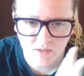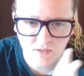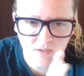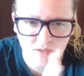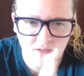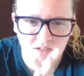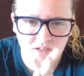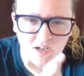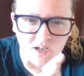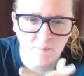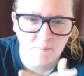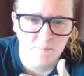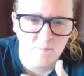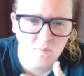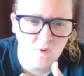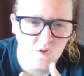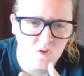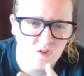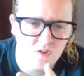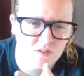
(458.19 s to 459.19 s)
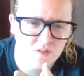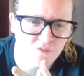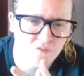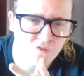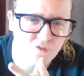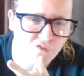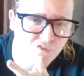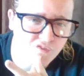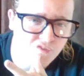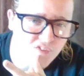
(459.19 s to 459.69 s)
Number
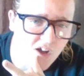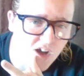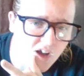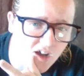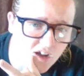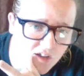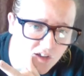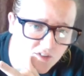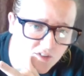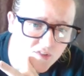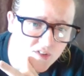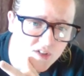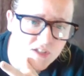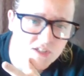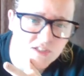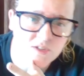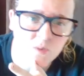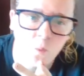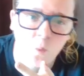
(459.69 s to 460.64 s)
five is,